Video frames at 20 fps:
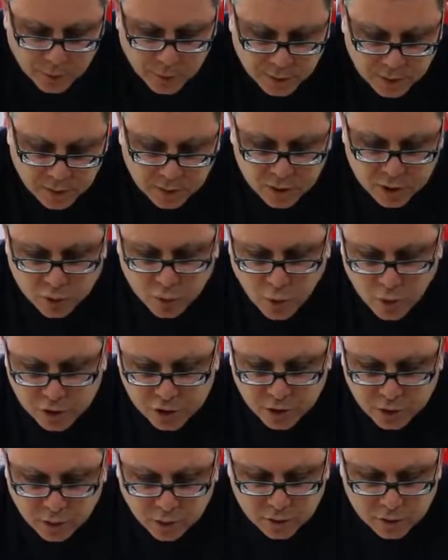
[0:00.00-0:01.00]
them in the
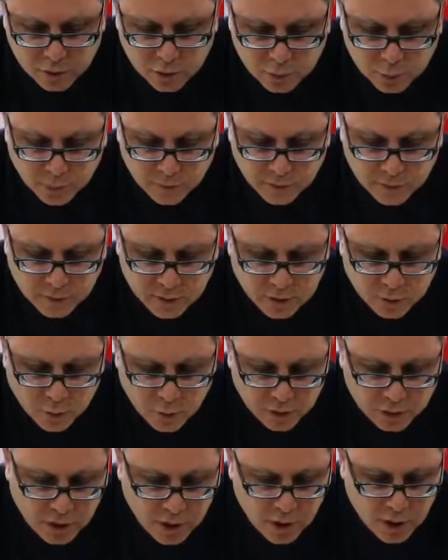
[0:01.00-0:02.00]
dishwasher, not suitable for
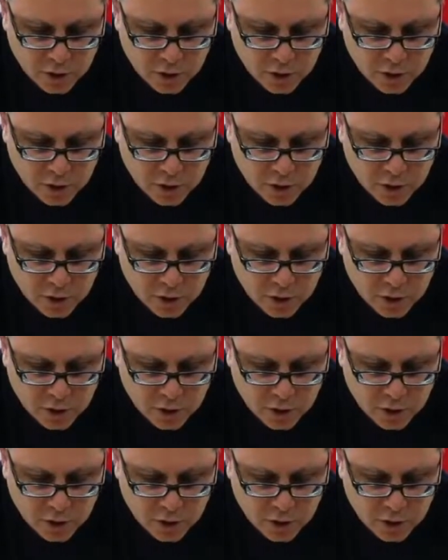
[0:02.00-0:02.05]
dishwasher.